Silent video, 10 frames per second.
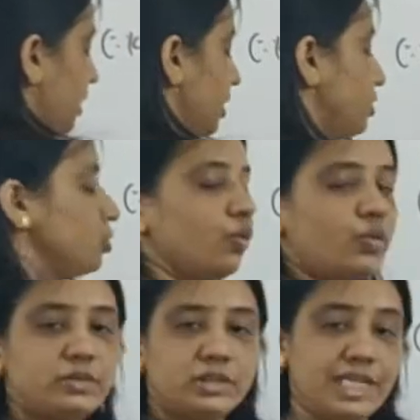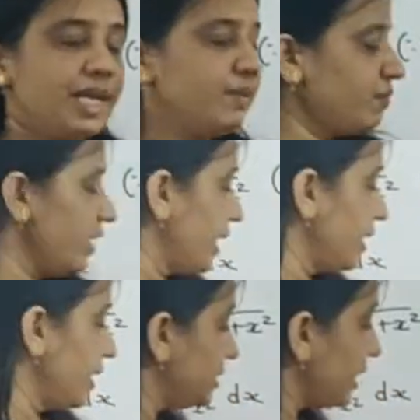So same we can
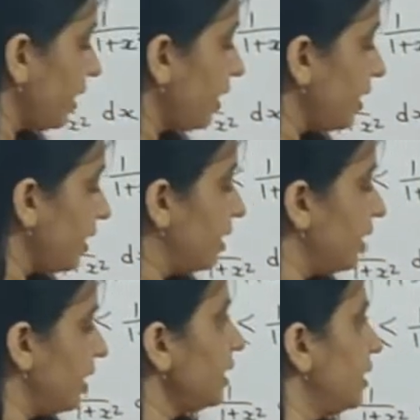say here, right?